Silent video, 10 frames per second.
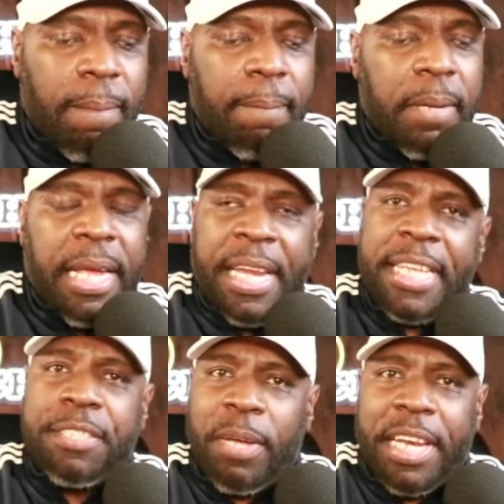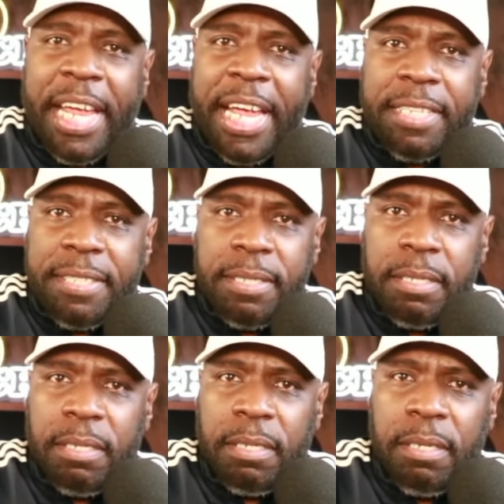it is what it is.
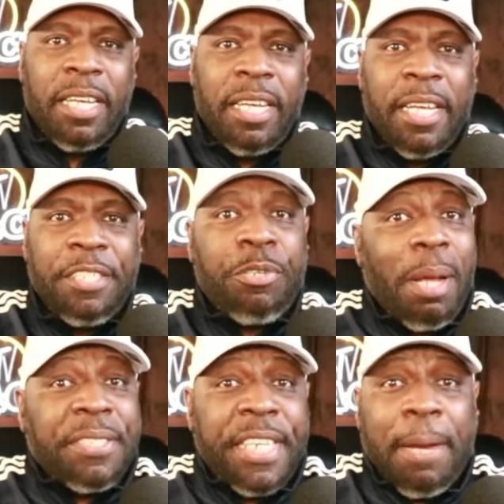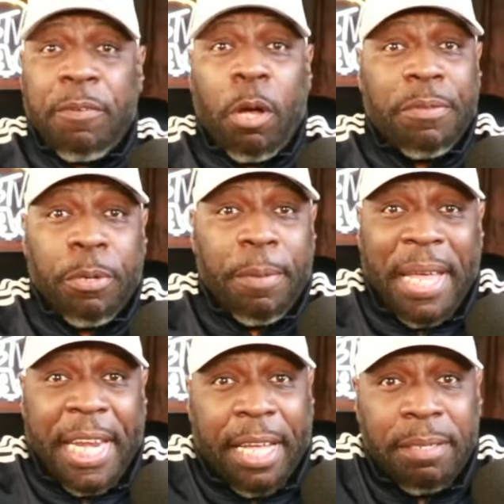Trump steamrolled through the
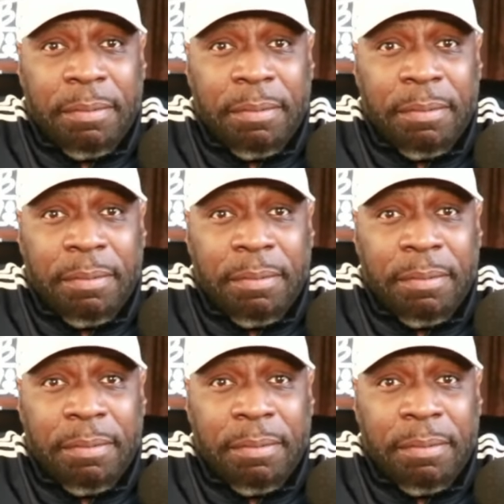media.